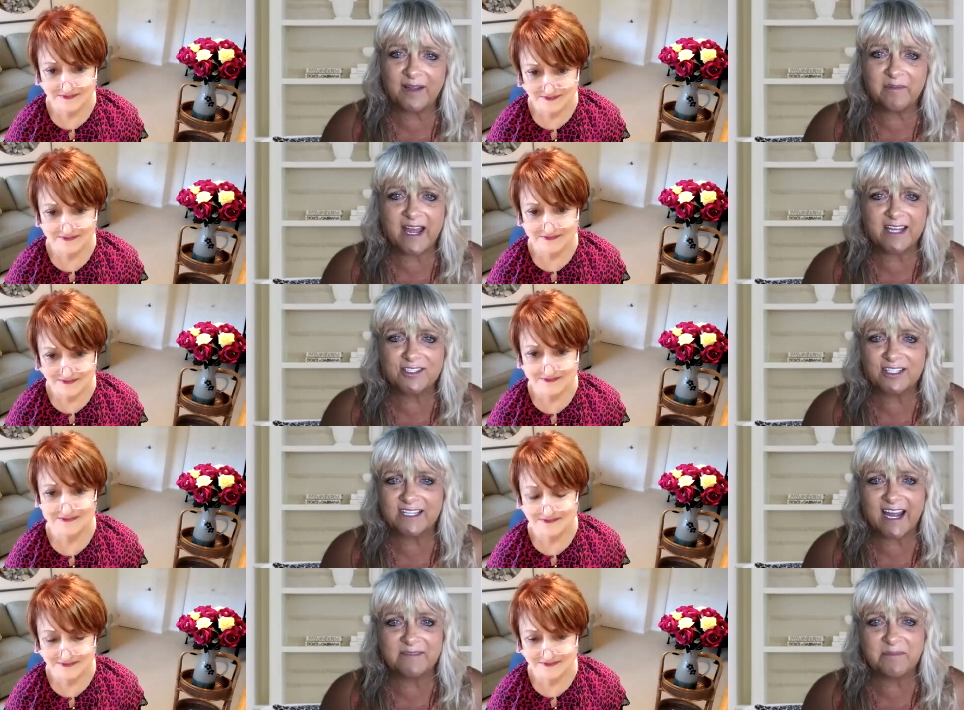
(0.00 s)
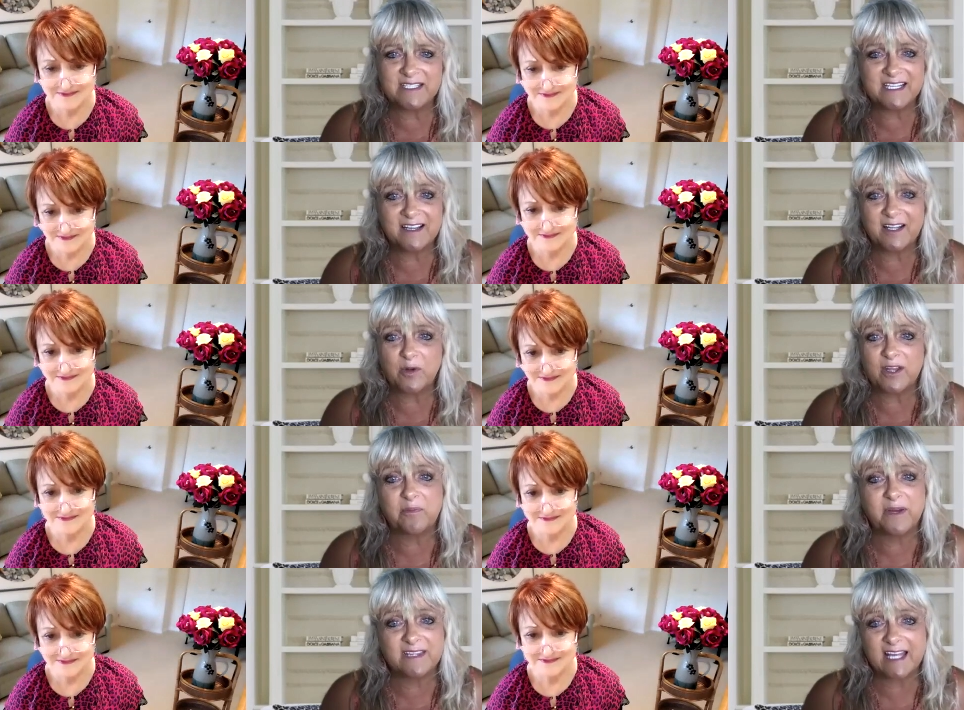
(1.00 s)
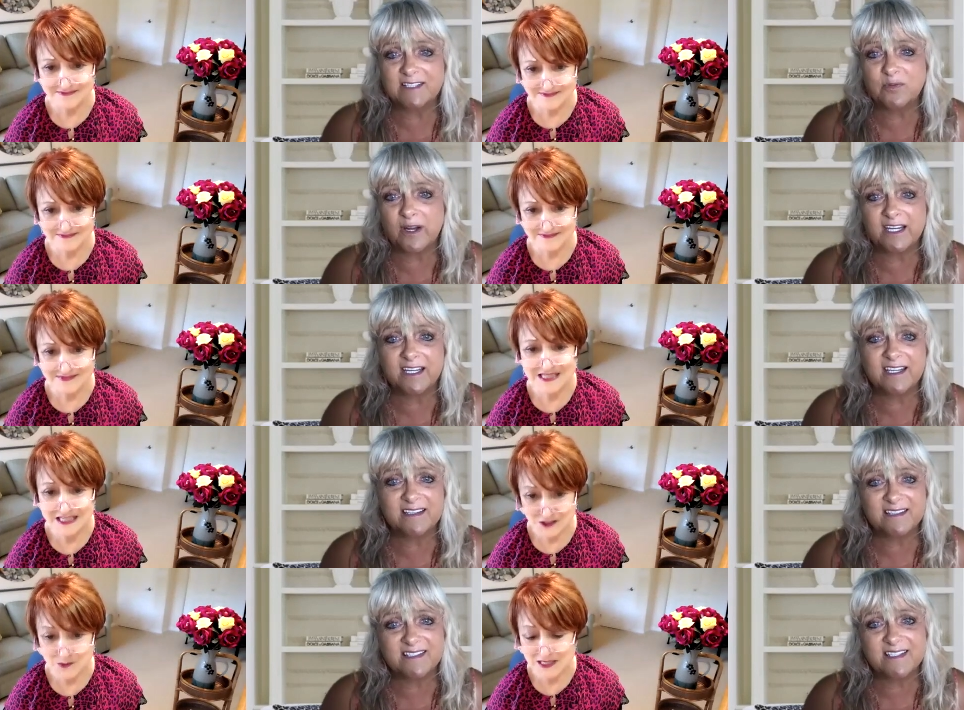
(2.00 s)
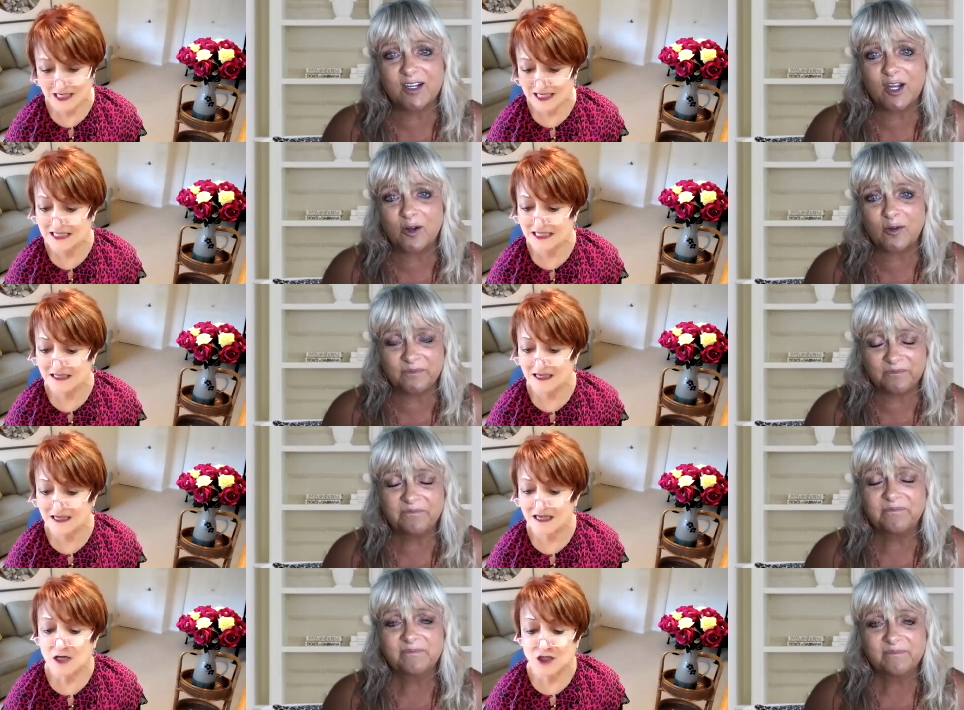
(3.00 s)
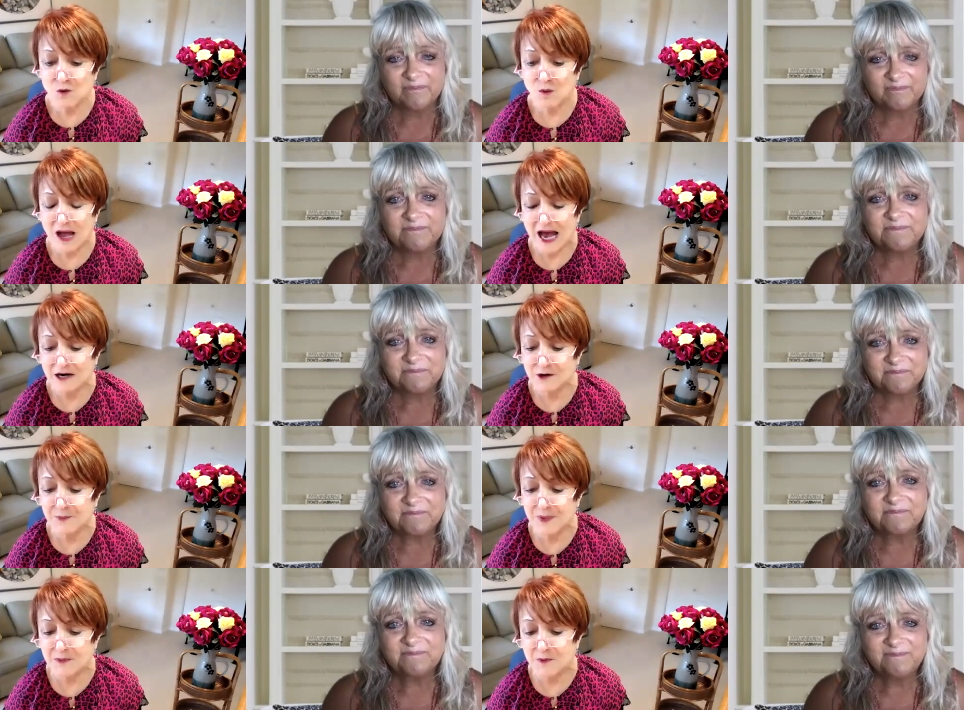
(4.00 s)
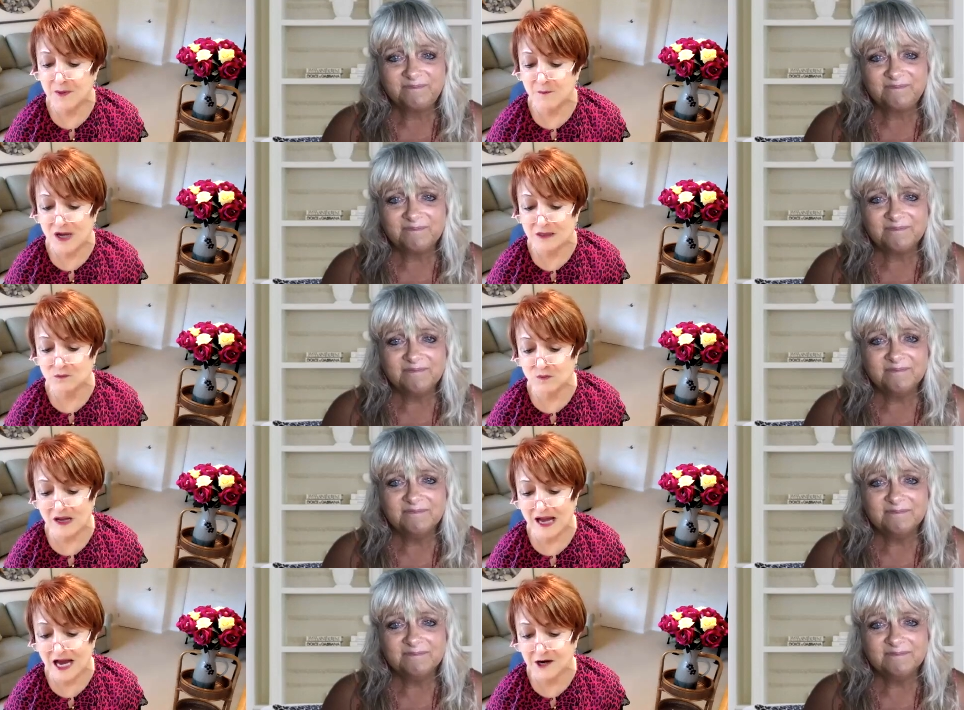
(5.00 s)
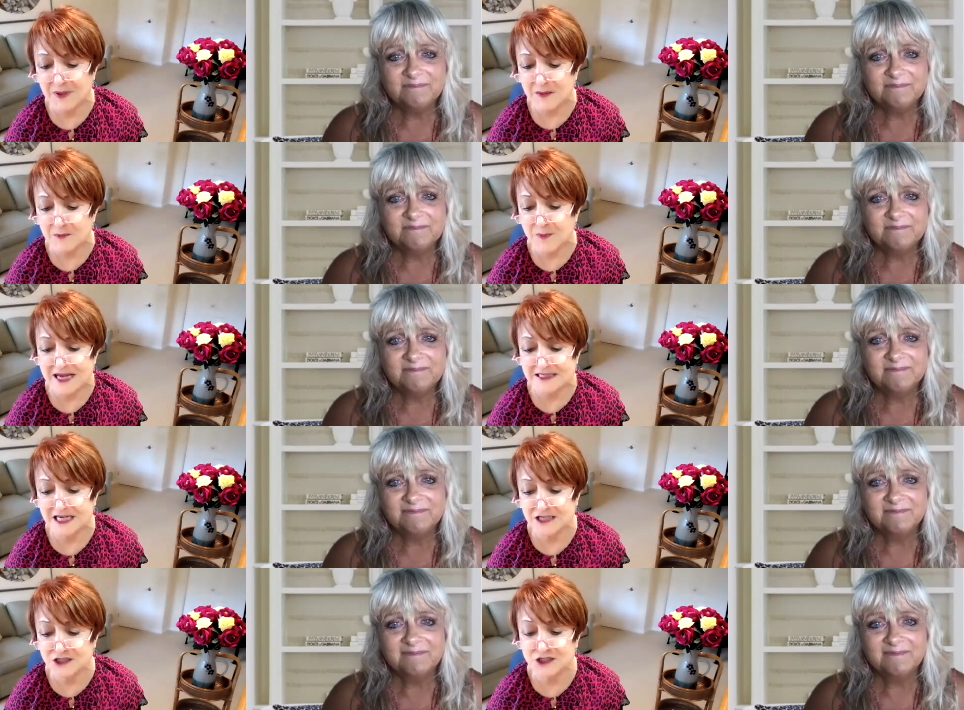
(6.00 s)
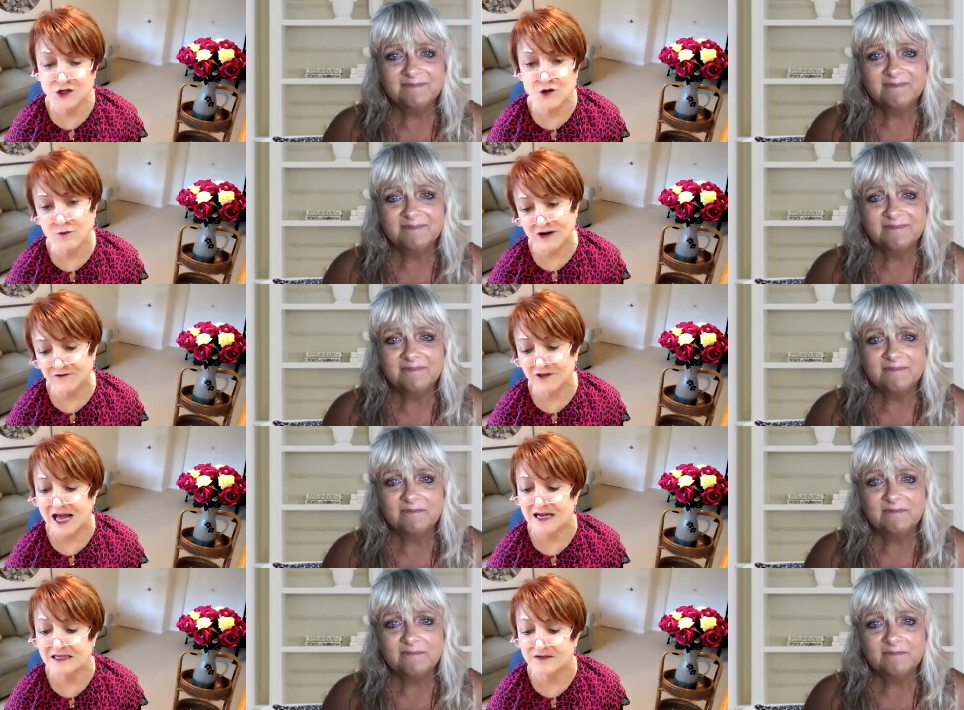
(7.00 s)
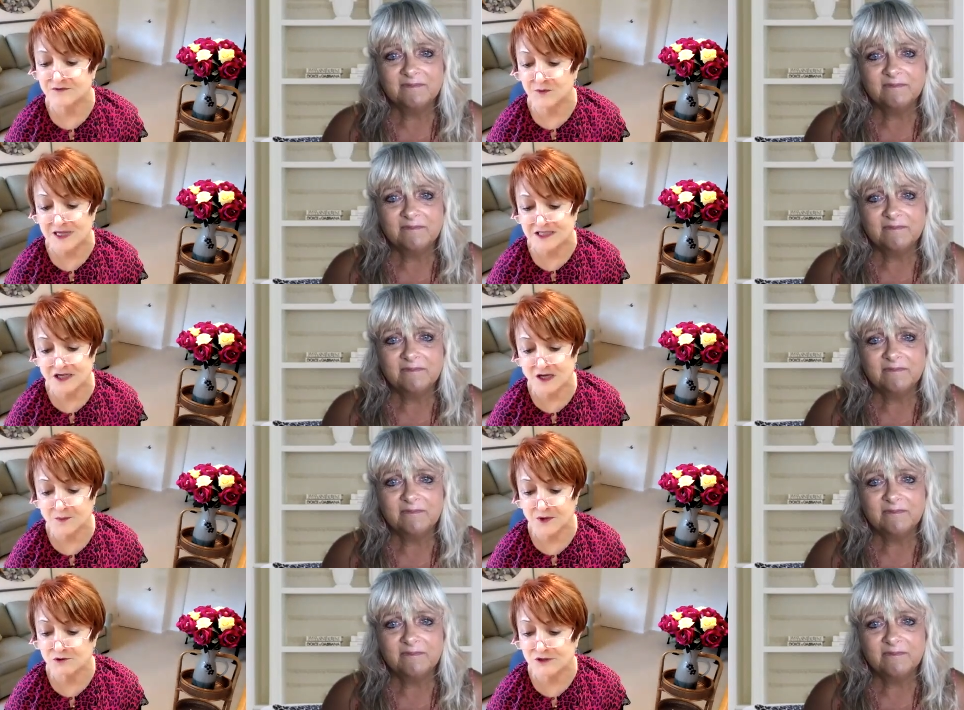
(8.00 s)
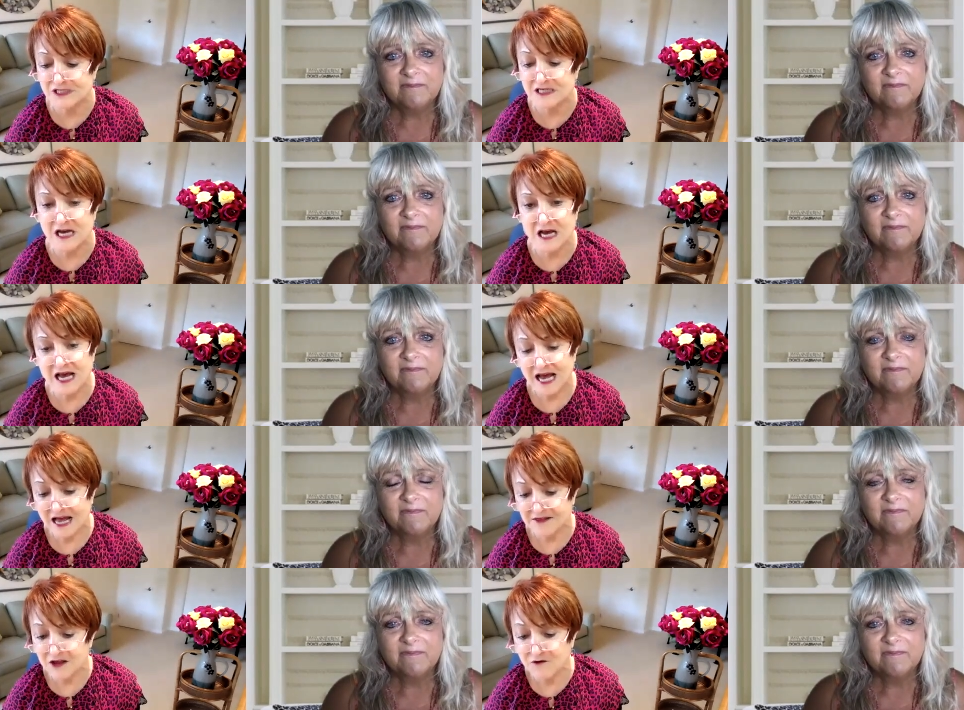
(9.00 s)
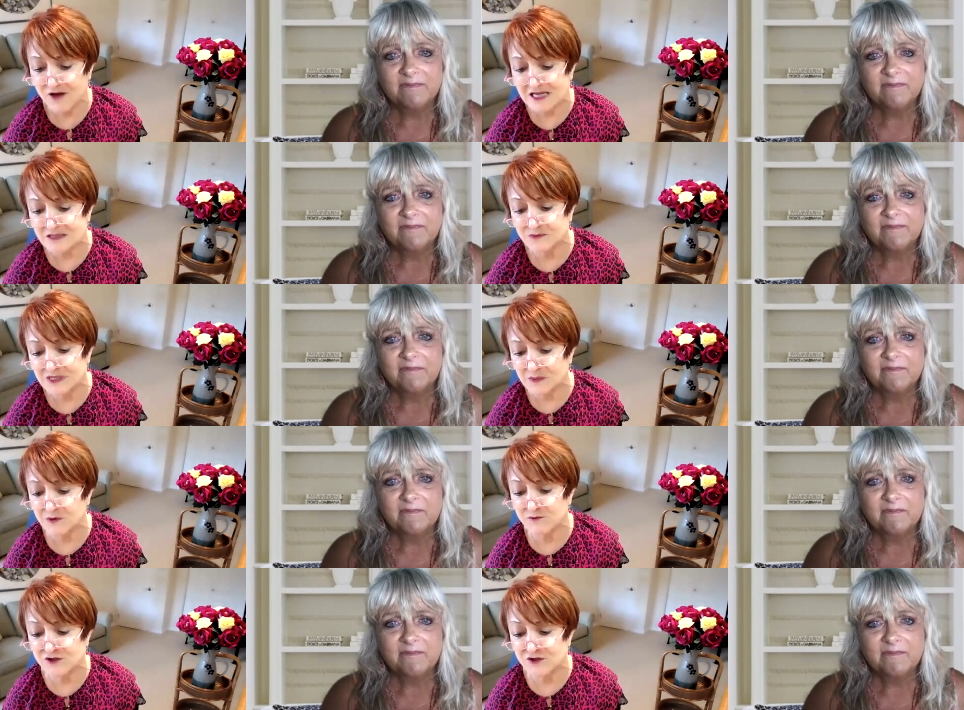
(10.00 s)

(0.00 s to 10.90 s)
Speaker 1: imagined i'd be dealing with but that's what it is what you it know? Is. so how do people
Speaker 2: what how do people pay attention to the red flags of domestic abuse and then you've got some tips for